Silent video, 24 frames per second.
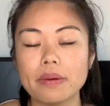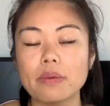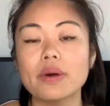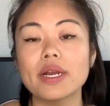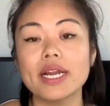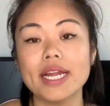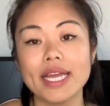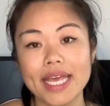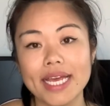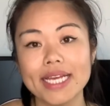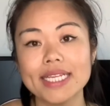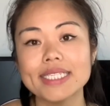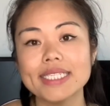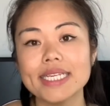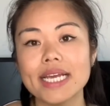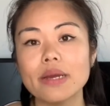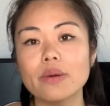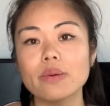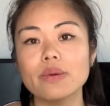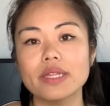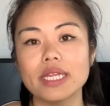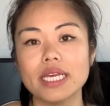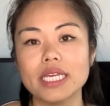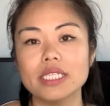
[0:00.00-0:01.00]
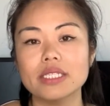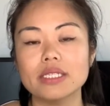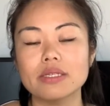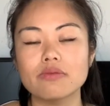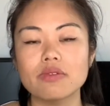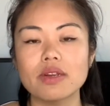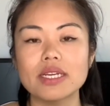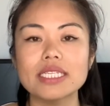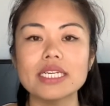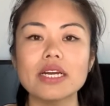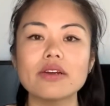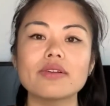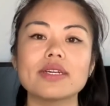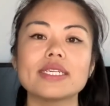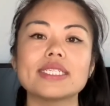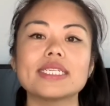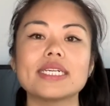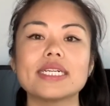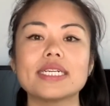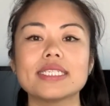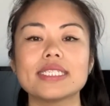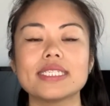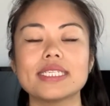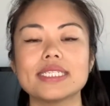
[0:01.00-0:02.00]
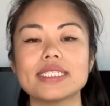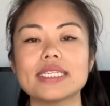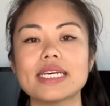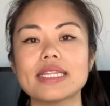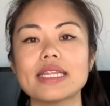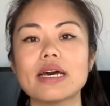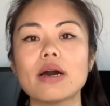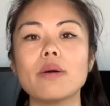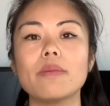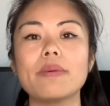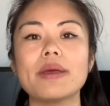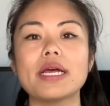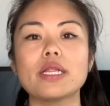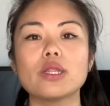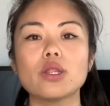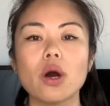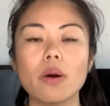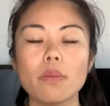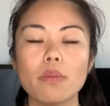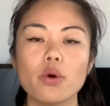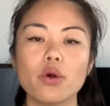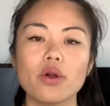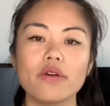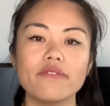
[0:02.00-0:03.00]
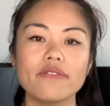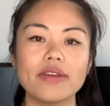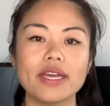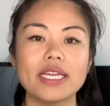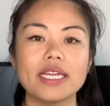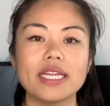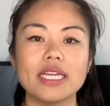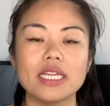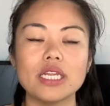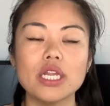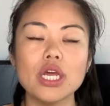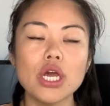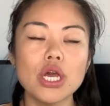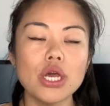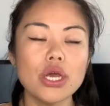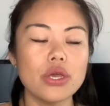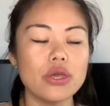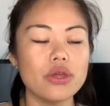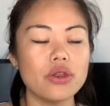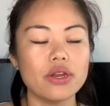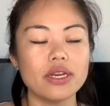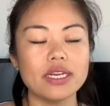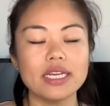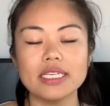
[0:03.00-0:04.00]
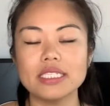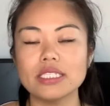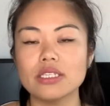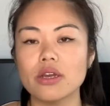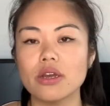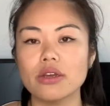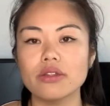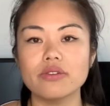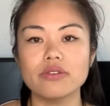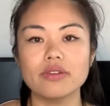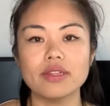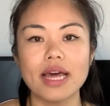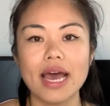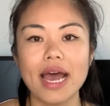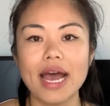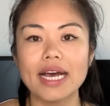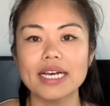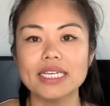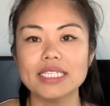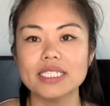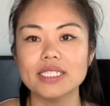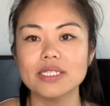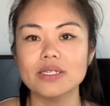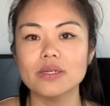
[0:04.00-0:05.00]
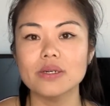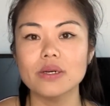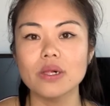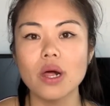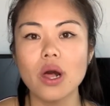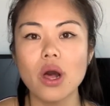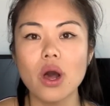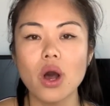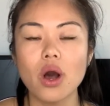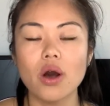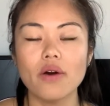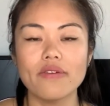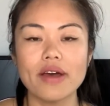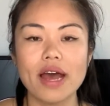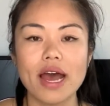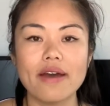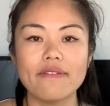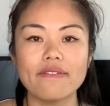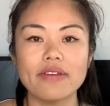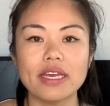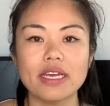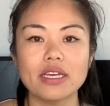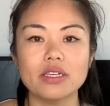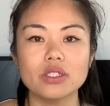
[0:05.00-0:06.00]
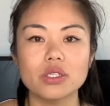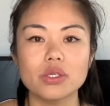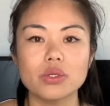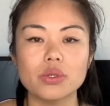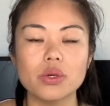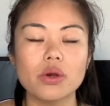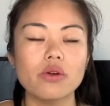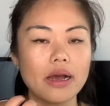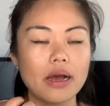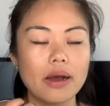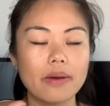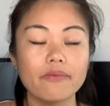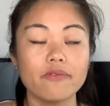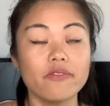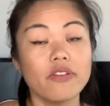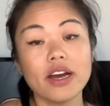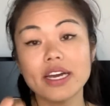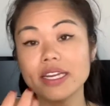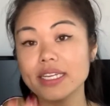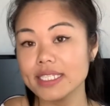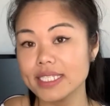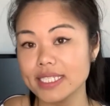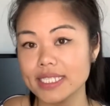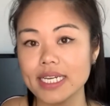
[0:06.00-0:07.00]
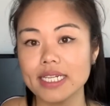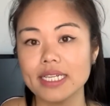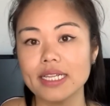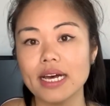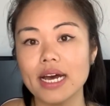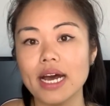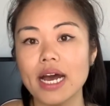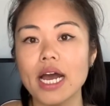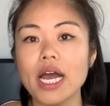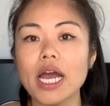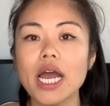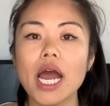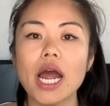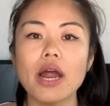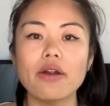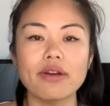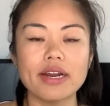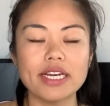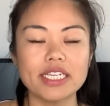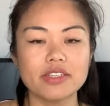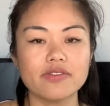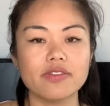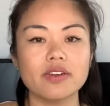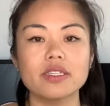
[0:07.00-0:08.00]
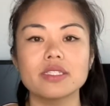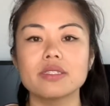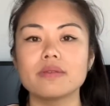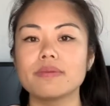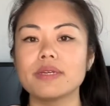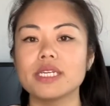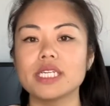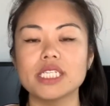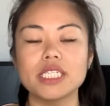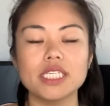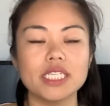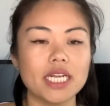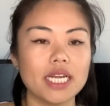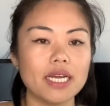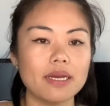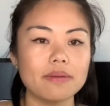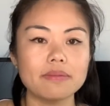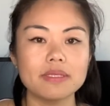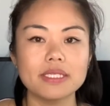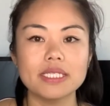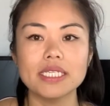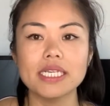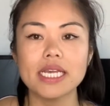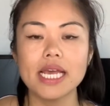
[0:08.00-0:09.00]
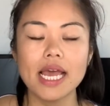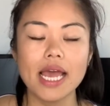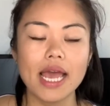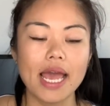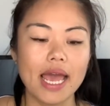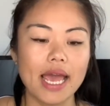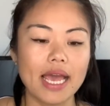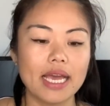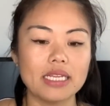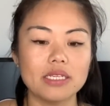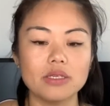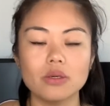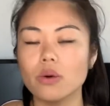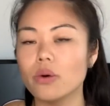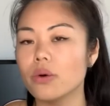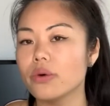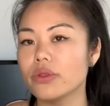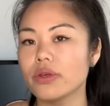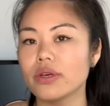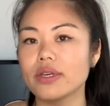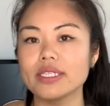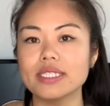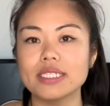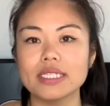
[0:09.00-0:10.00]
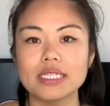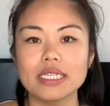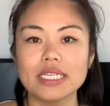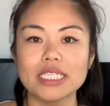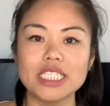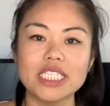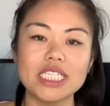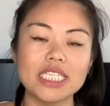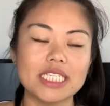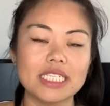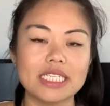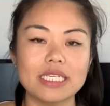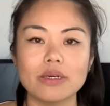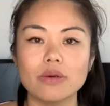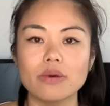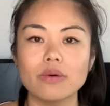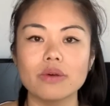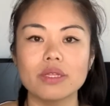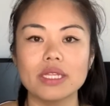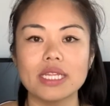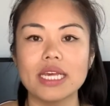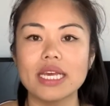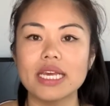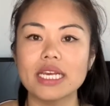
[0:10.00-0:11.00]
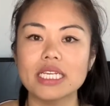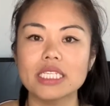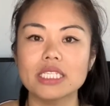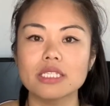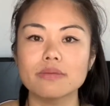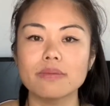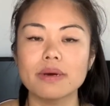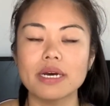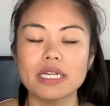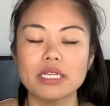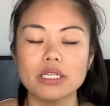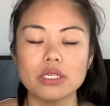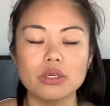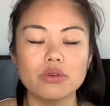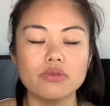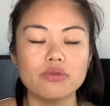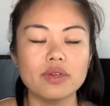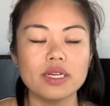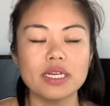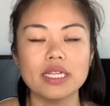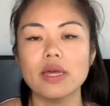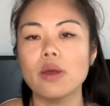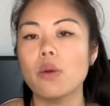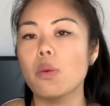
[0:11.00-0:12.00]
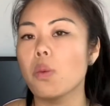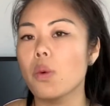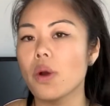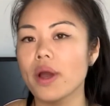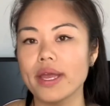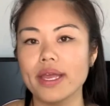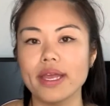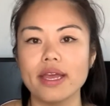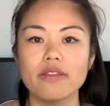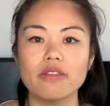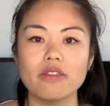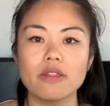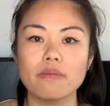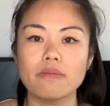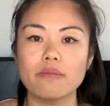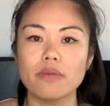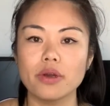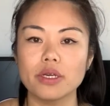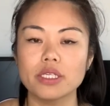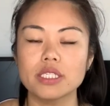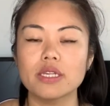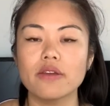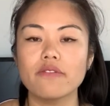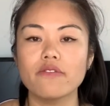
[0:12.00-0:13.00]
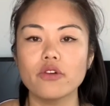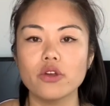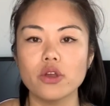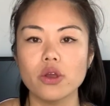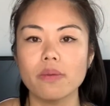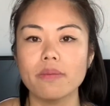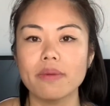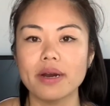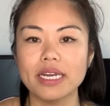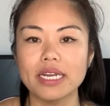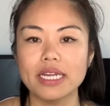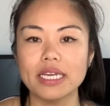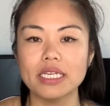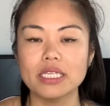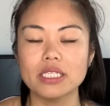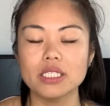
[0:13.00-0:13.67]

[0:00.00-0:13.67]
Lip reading: what I can say with these retail resellers is that they'll be a lot more convenient. You don't need to go through the hassle of having to find a seller, arrange for it to be shipped, and all those logistical things, but you really won't get the most for your money.